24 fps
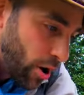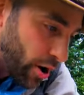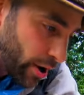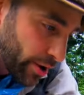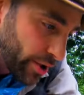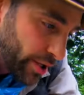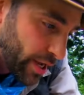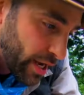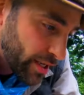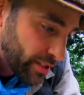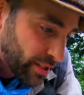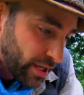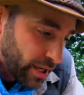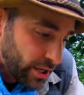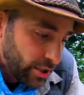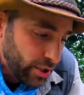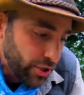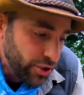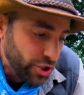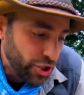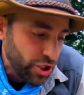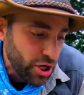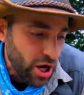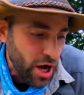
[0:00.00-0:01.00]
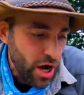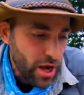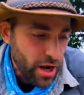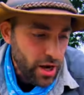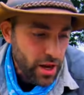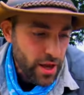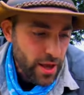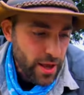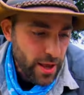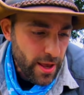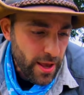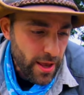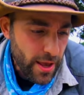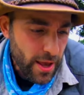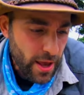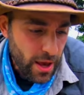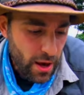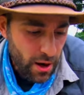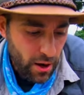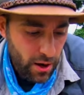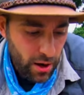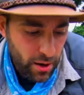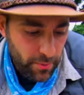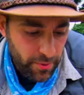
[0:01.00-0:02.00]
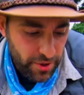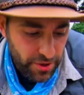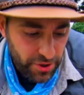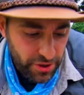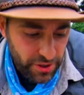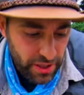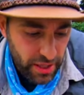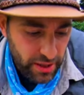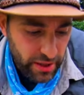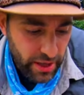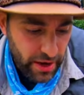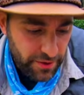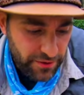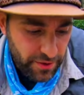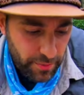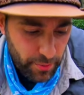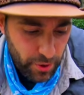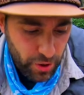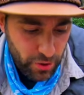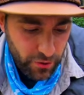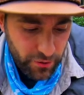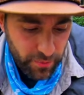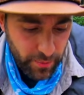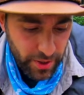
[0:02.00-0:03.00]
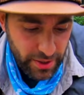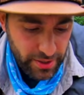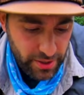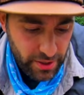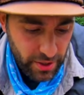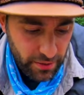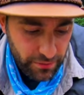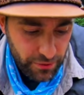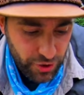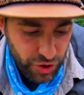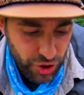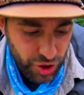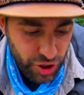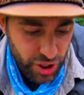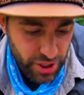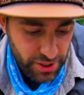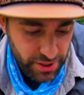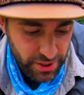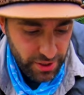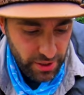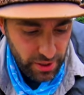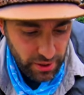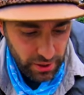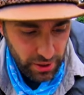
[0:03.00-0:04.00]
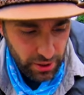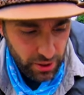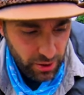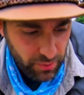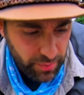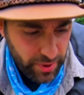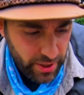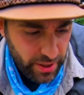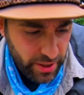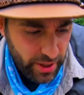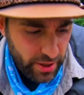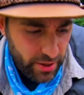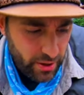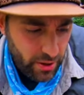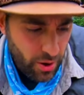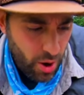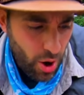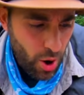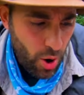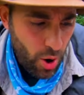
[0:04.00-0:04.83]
All right, you guys got a good shot? All right, I'm gonna slightly have to maneuver myself just a little bit here.